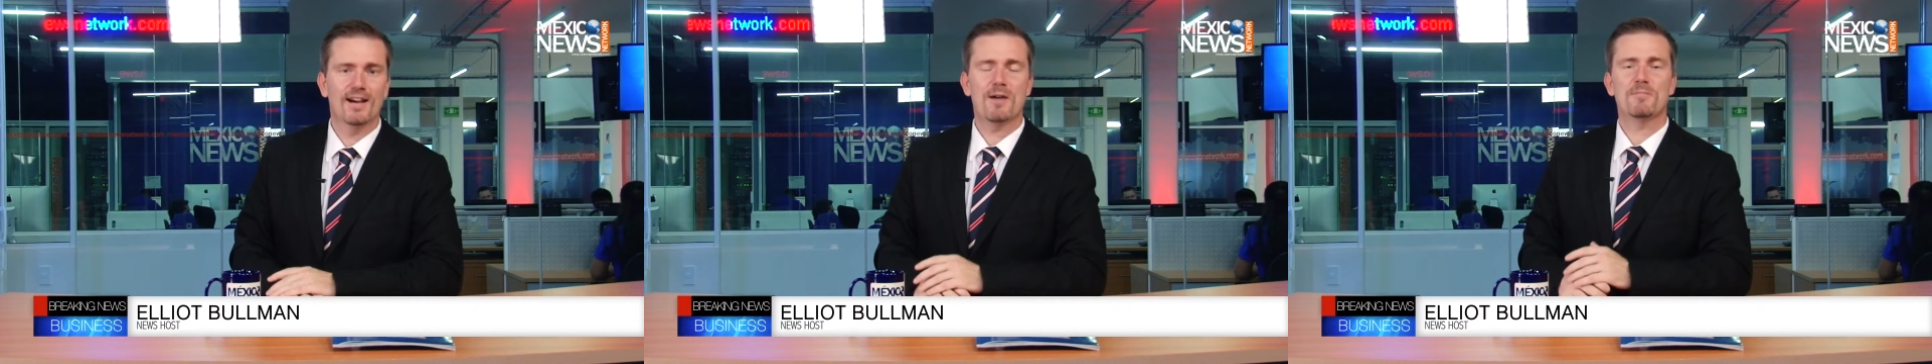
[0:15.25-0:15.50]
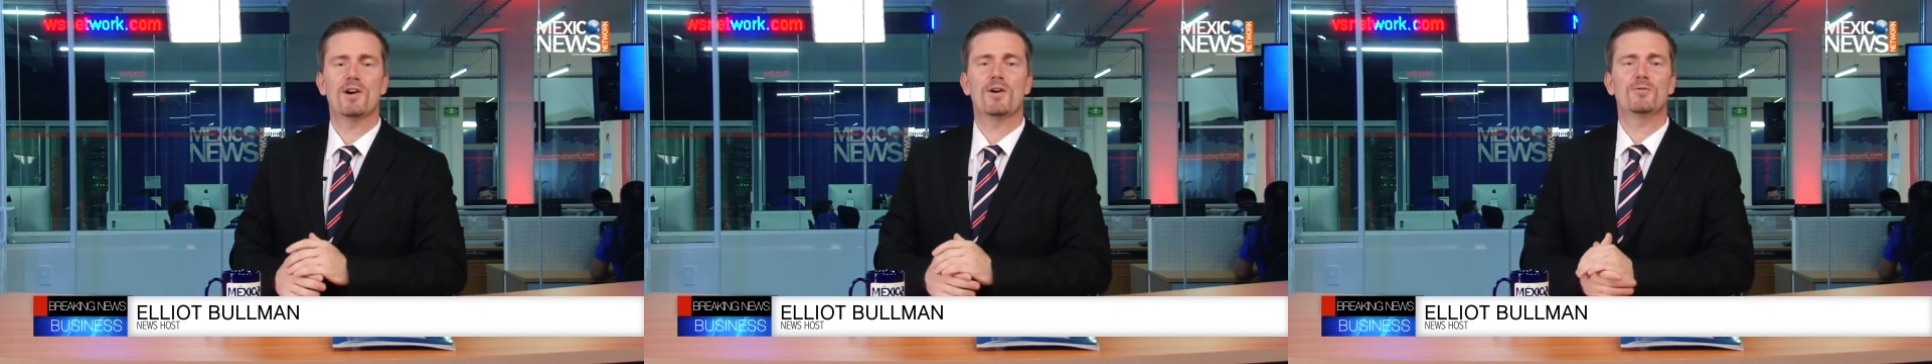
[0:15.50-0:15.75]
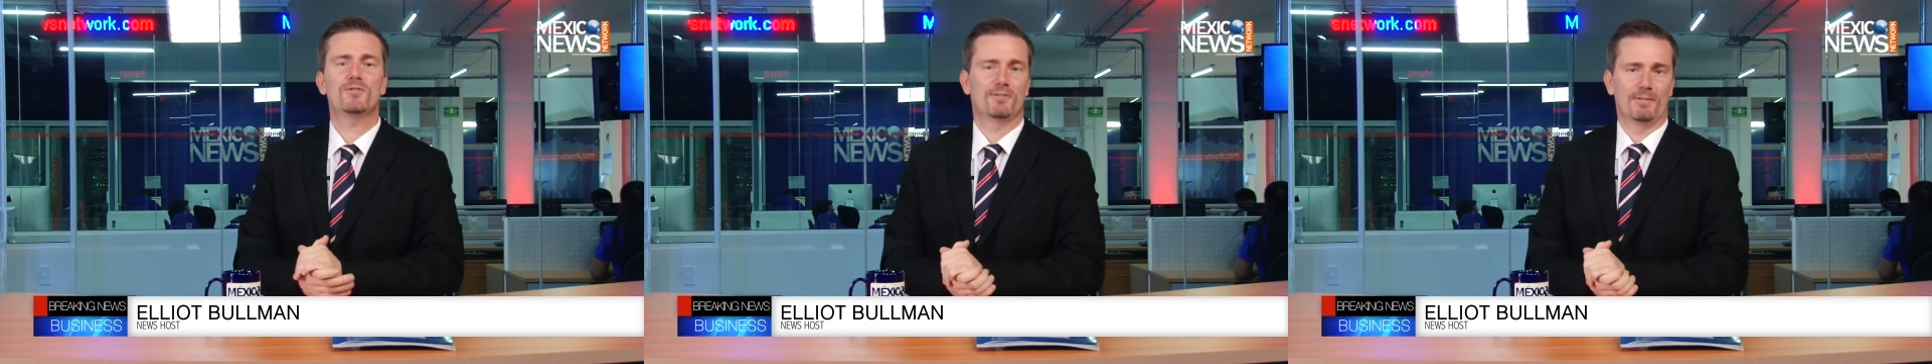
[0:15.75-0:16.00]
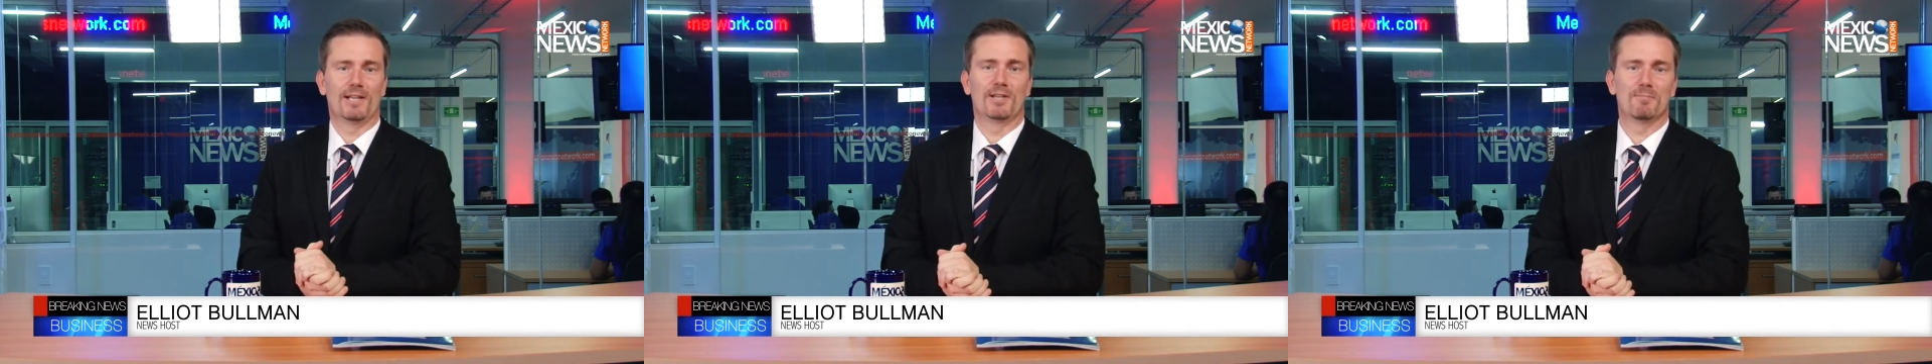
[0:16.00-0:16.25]
I'm your
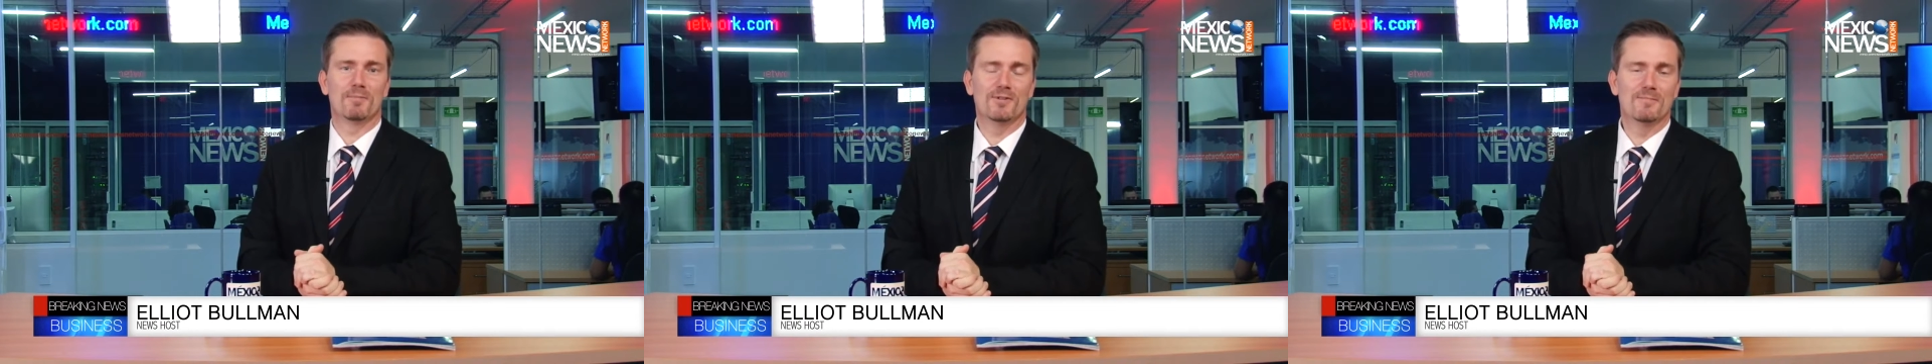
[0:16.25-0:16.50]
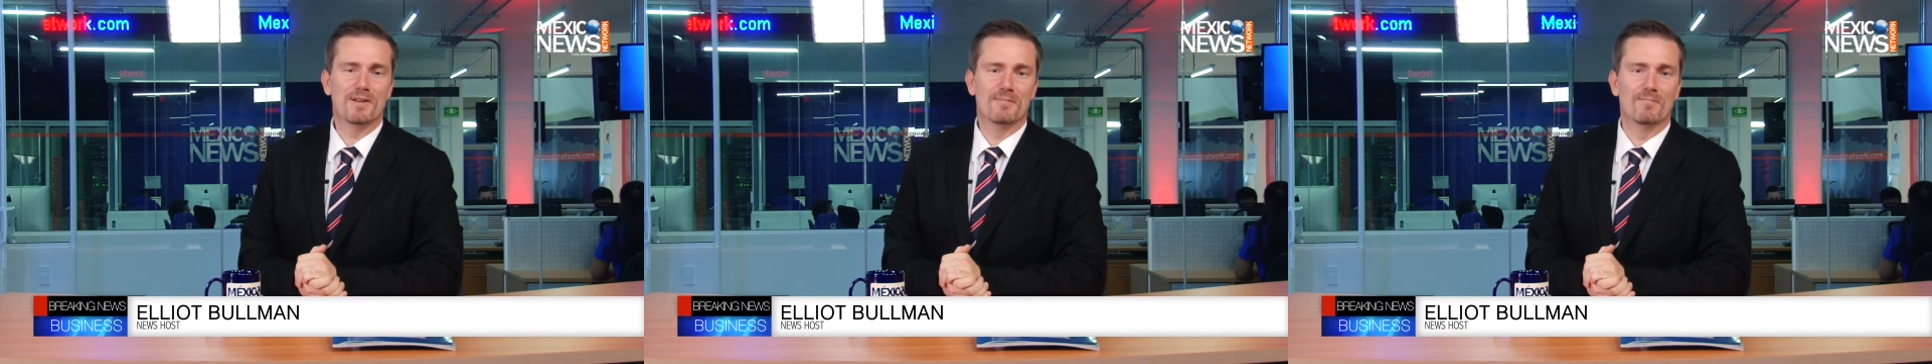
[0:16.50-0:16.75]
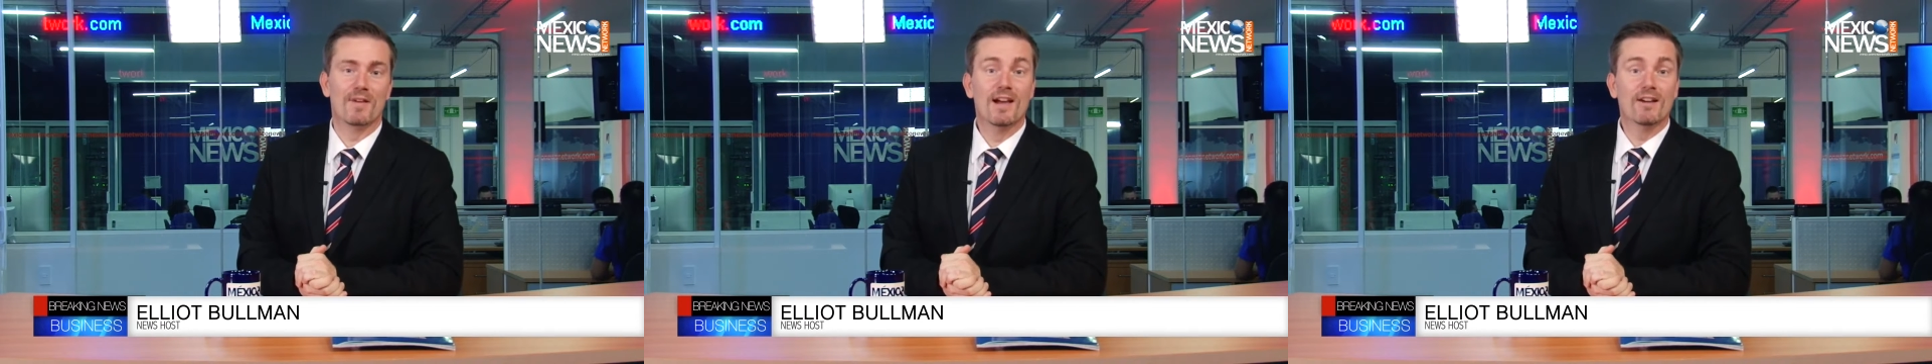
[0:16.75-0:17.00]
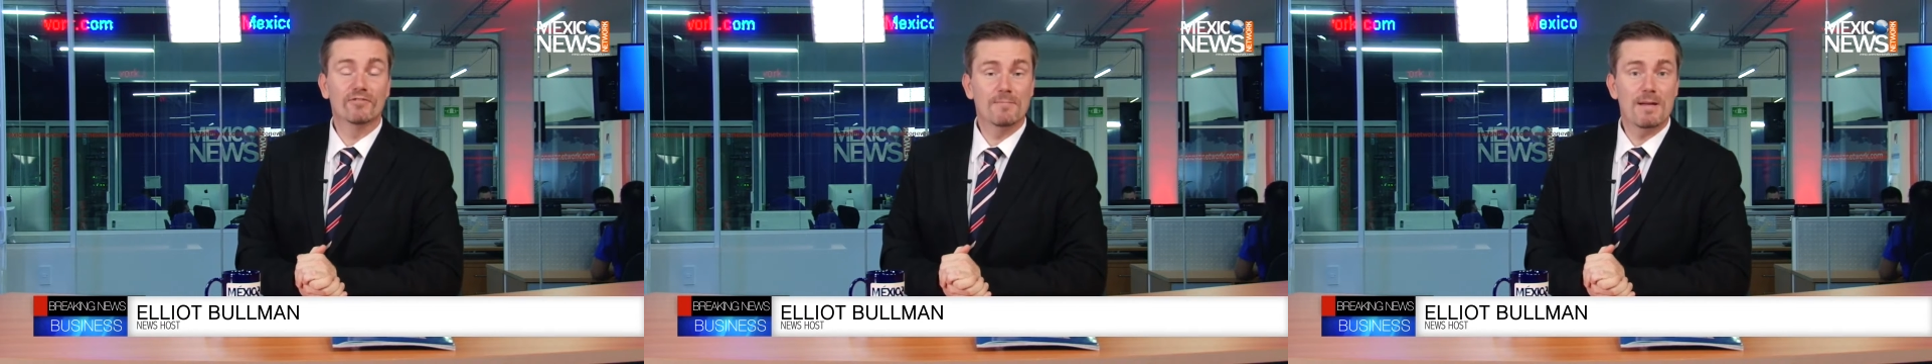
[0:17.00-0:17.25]
host, Elliot Bullman.
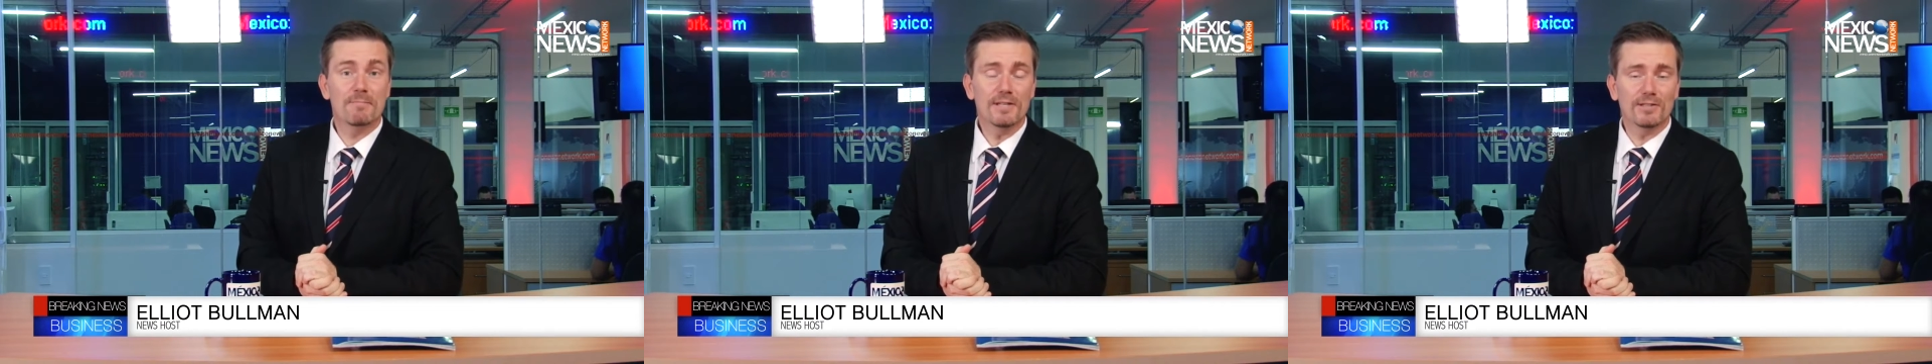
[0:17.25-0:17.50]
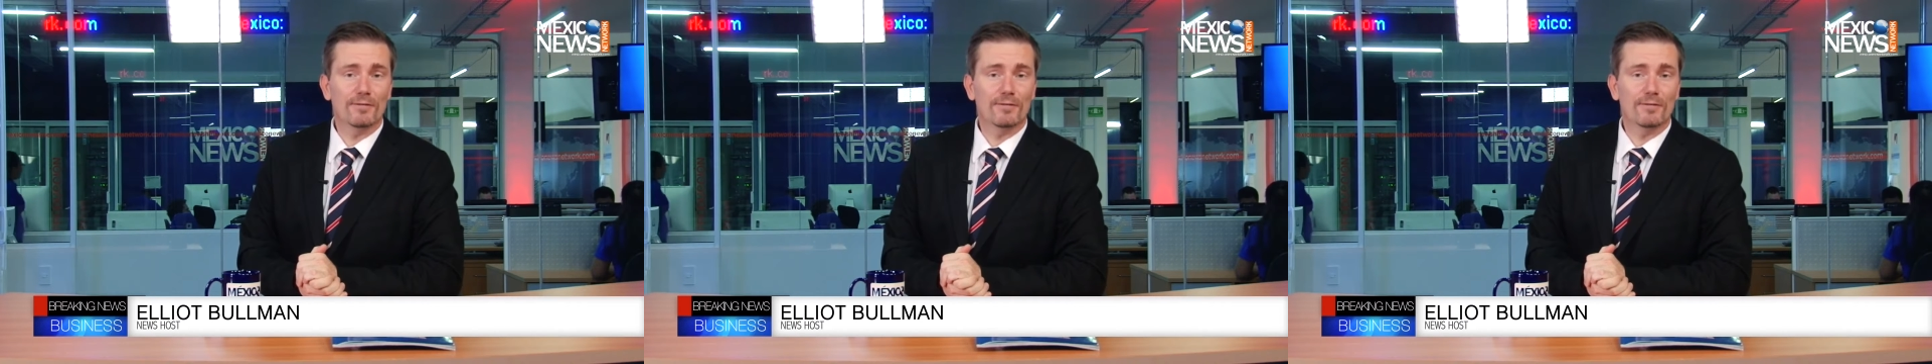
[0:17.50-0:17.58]
Remember